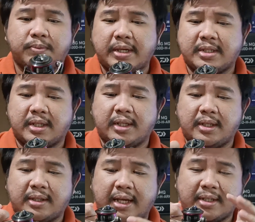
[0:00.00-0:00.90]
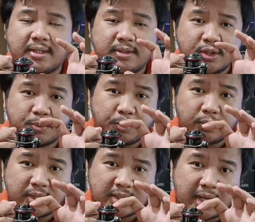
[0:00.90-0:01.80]
basically that is the
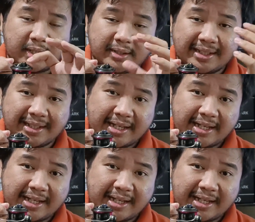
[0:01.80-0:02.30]
spool design that